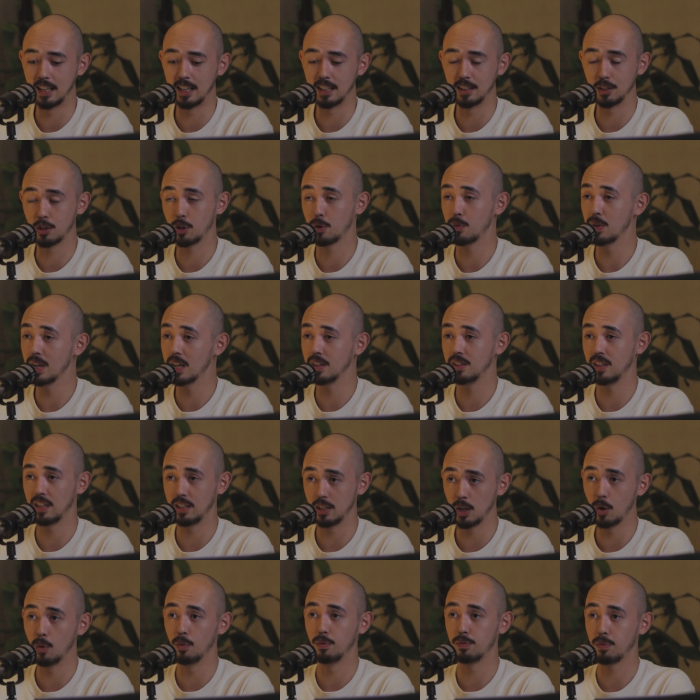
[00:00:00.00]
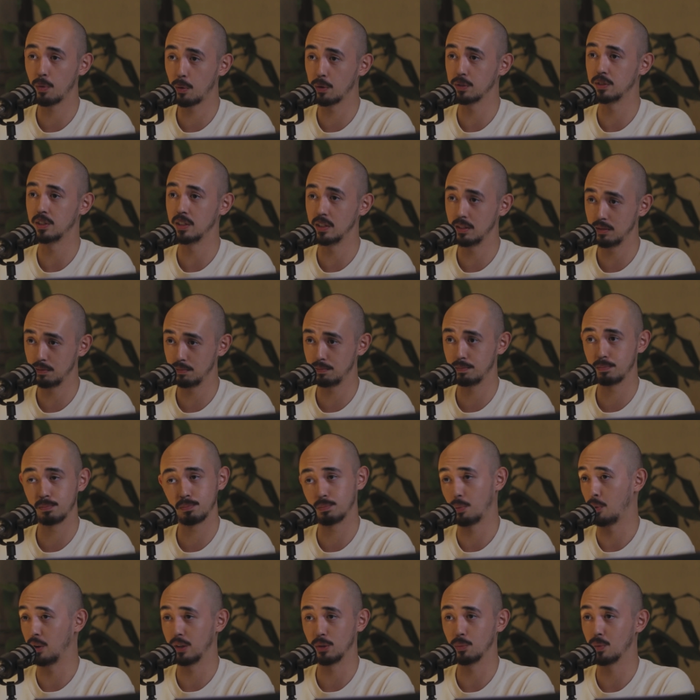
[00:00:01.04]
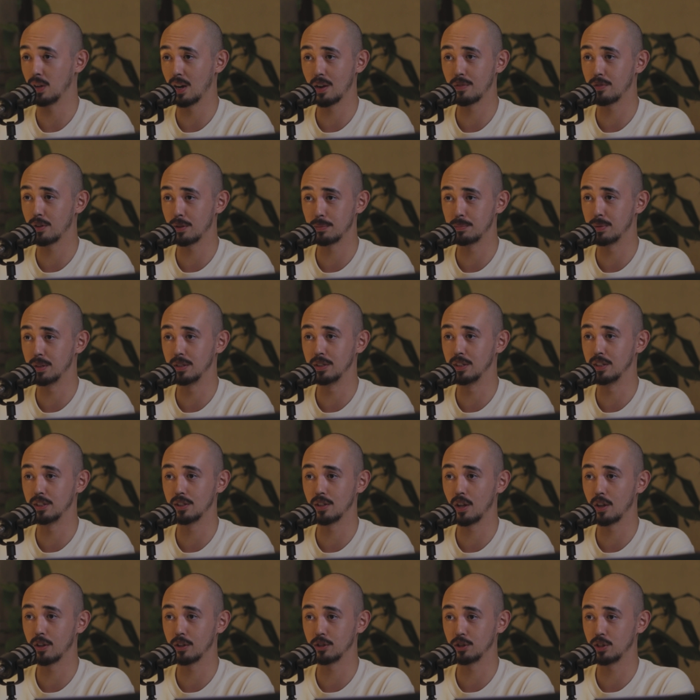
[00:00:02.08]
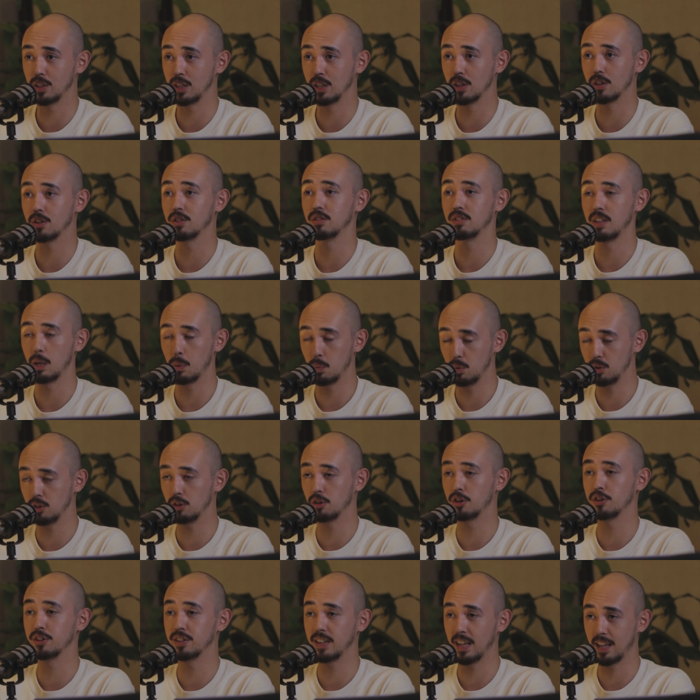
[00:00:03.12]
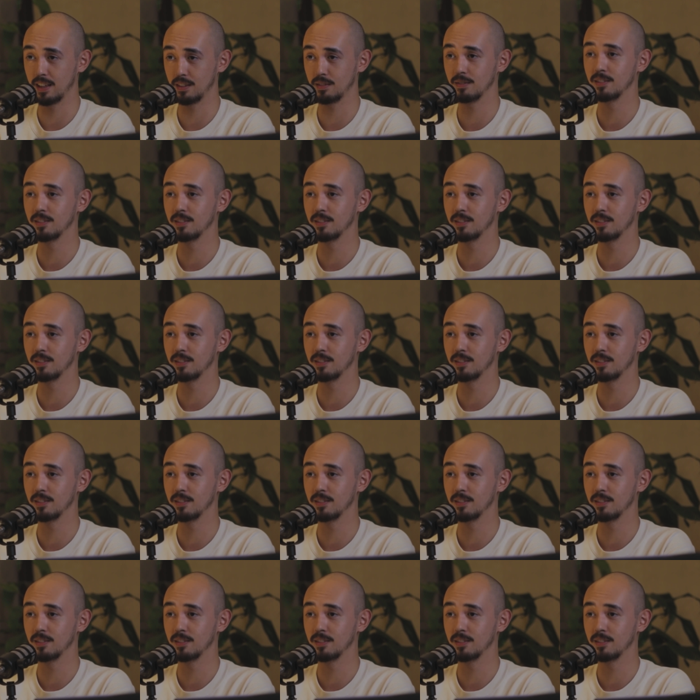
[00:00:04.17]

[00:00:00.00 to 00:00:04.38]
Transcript: in Korea, they know fourteen point whatever billion dollars a year, they will earn that.